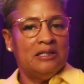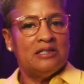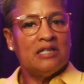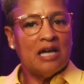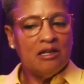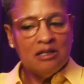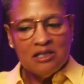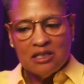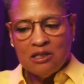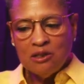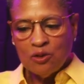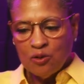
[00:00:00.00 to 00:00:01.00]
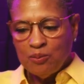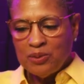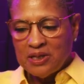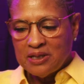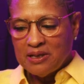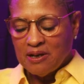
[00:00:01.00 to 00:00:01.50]
Tell us a little
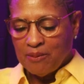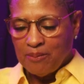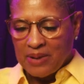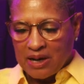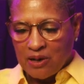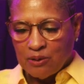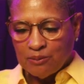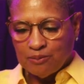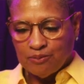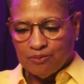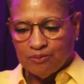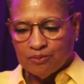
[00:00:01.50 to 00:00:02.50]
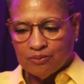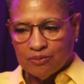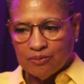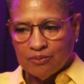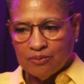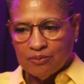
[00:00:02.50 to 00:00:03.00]
bit about
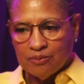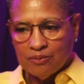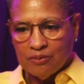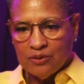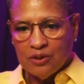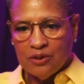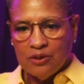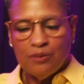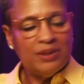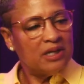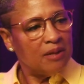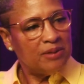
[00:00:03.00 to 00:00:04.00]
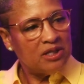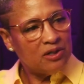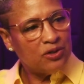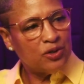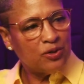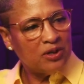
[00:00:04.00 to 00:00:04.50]
you becoming an
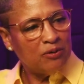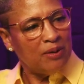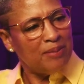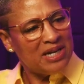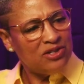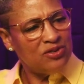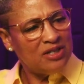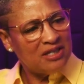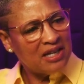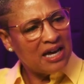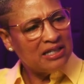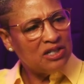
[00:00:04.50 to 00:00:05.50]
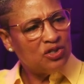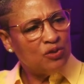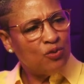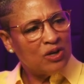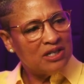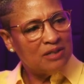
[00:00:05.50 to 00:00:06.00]
attorney. What made you decide that you
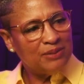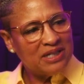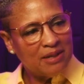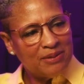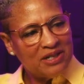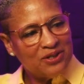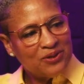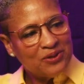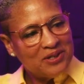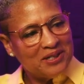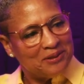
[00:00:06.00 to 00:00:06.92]
wanted to become an attorney?